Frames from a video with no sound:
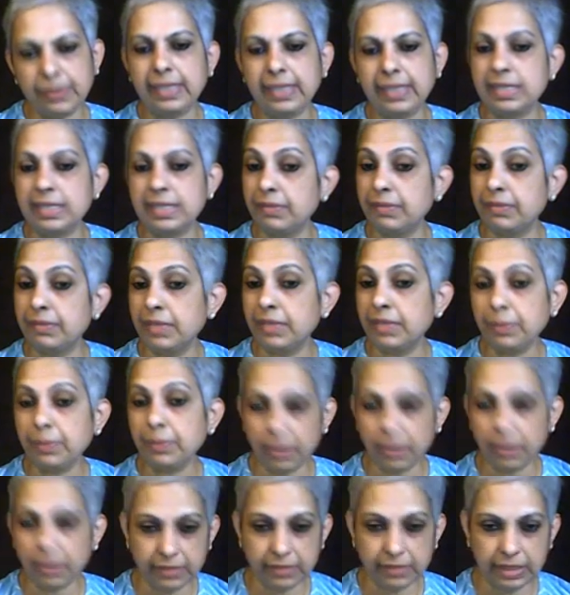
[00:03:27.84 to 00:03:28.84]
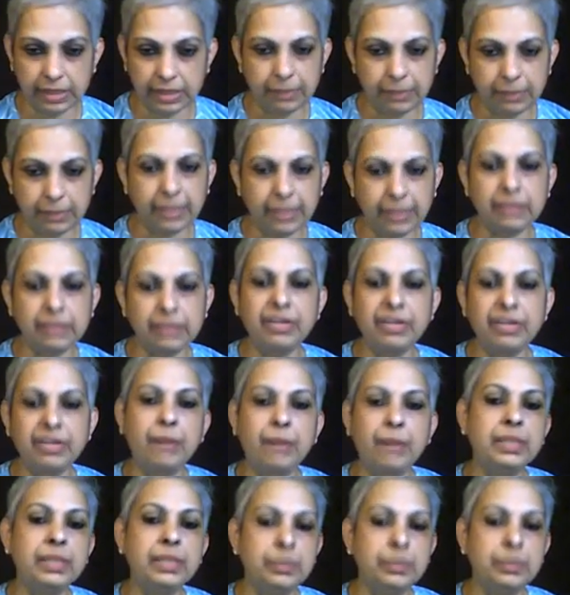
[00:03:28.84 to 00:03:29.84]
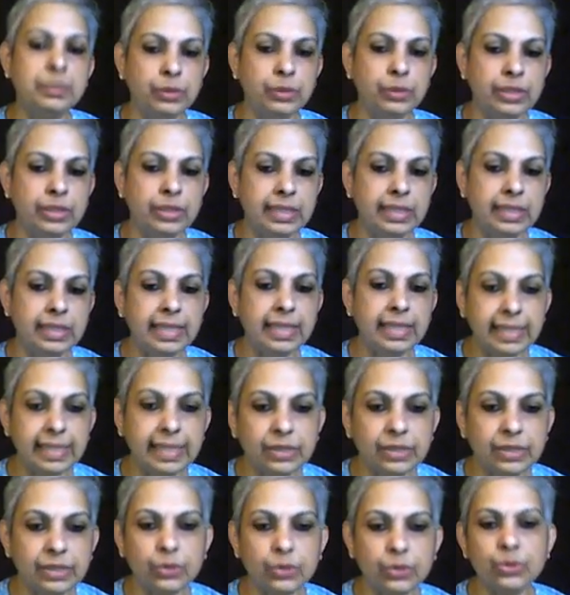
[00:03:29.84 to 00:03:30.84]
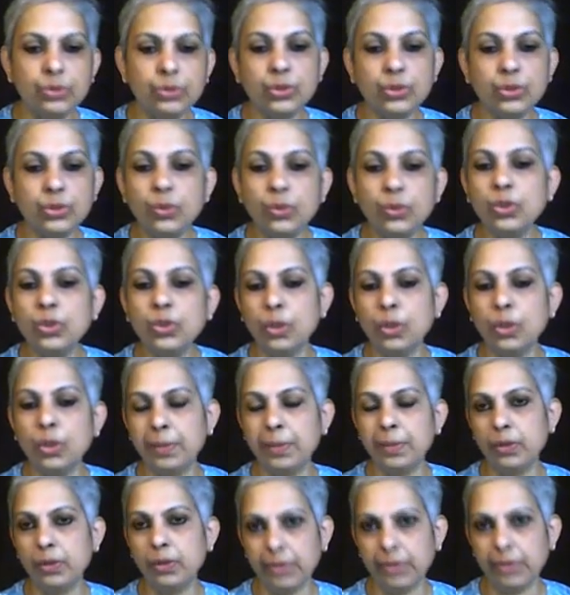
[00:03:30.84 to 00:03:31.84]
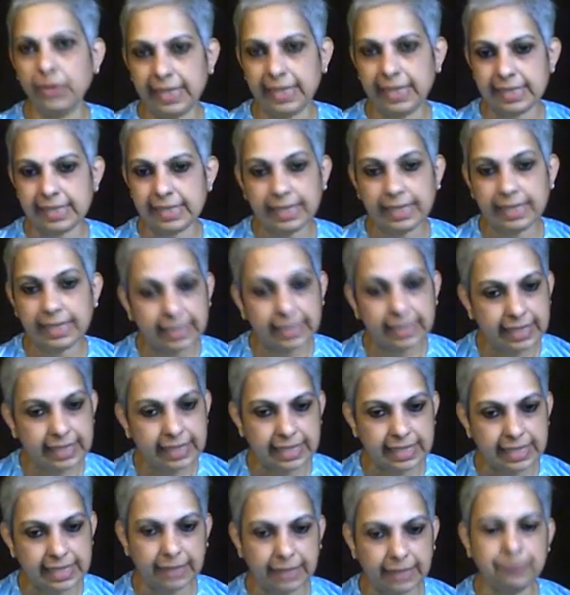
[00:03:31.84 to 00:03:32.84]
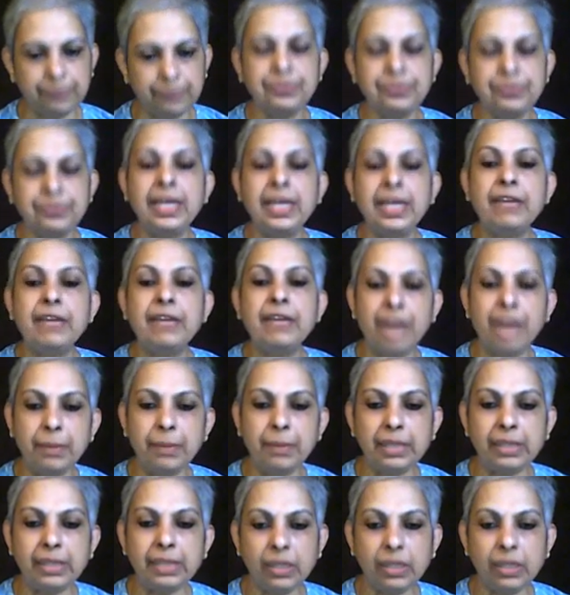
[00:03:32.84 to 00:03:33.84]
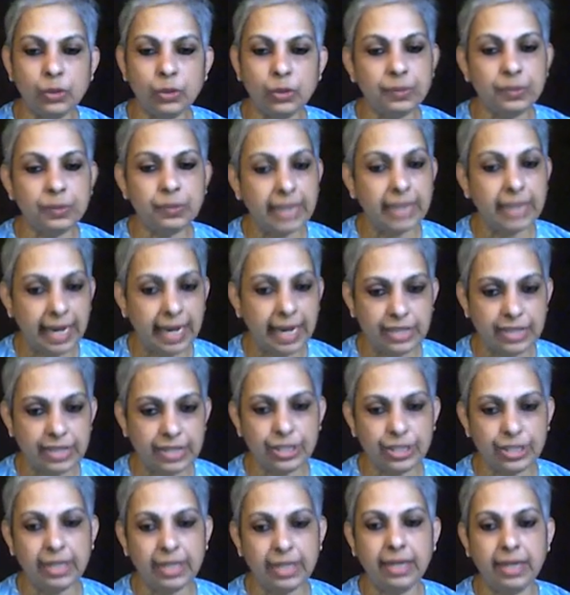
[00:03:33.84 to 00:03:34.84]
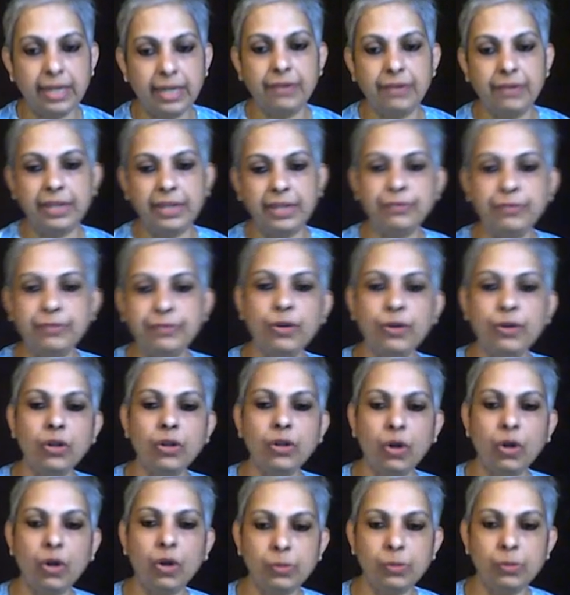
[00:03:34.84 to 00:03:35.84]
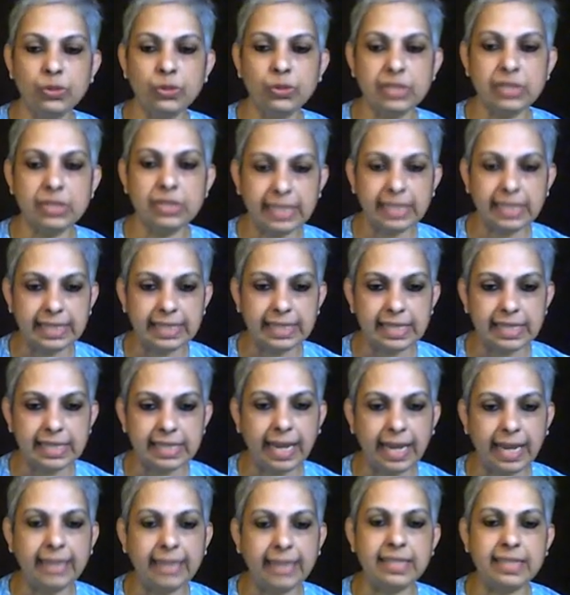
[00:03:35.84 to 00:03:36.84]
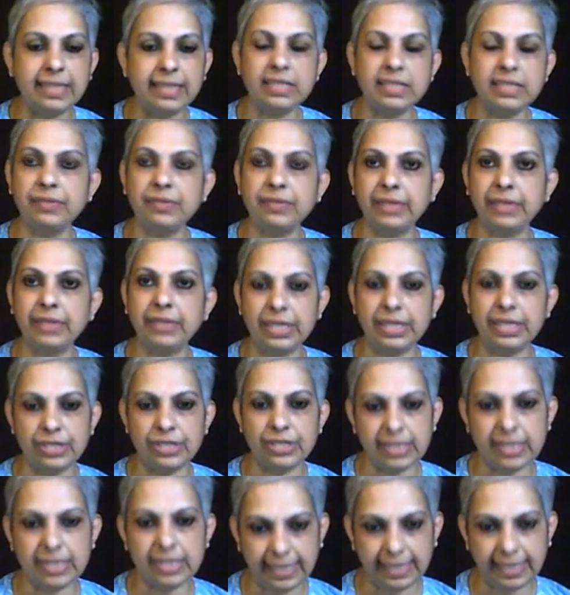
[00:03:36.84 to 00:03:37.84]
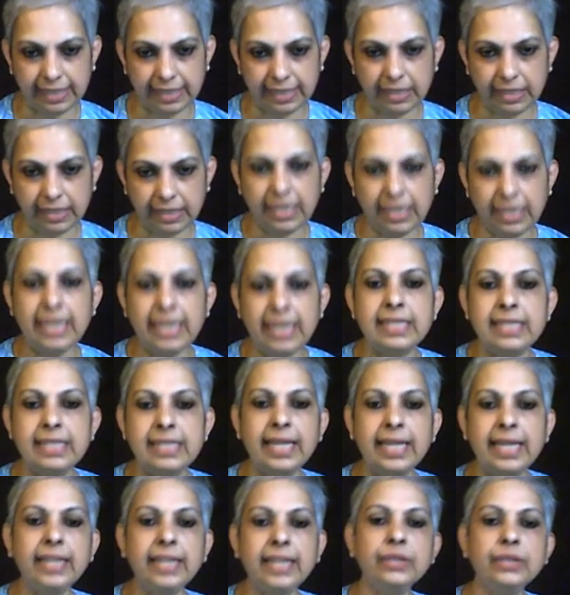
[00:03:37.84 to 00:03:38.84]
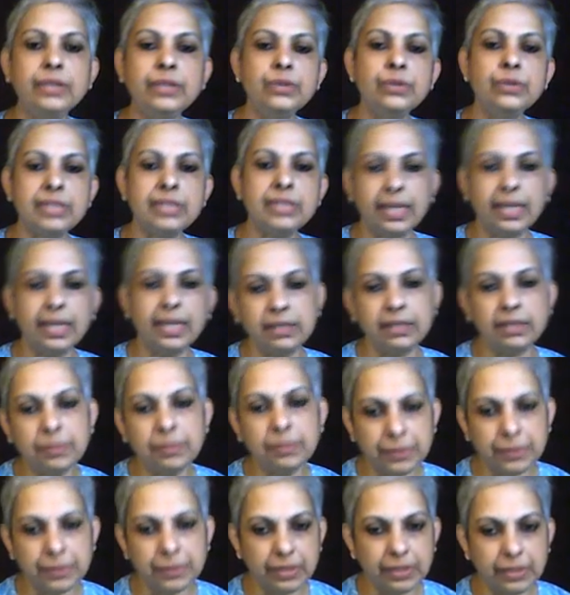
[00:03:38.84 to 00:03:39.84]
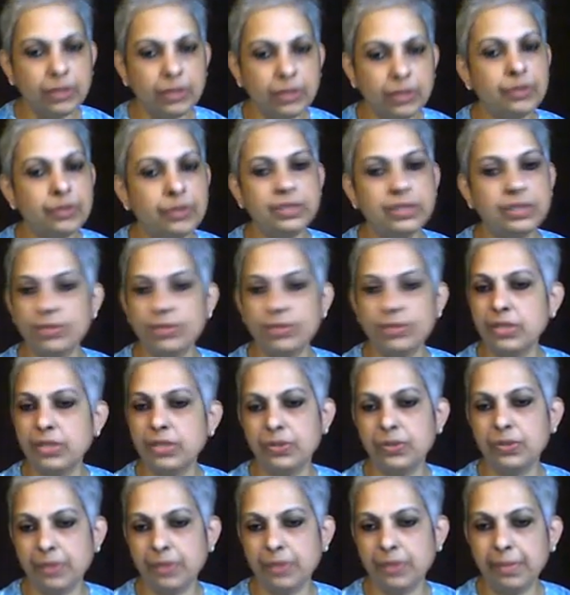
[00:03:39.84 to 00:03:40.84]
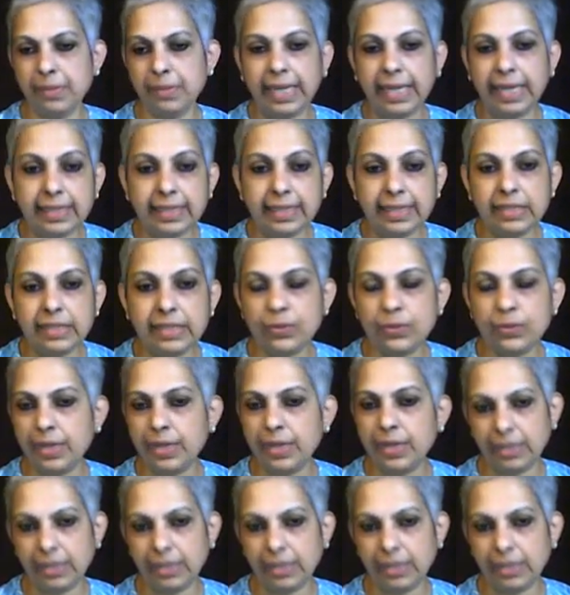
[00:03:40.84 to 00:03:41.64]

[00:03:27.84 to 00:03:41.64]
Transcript: and severe poverty among the farming community, led to school dropout rates increasing. Famine loomed large, rainfall almost ceased, and desertification set in. Sand dunes started appearing over a stretch of some 80 square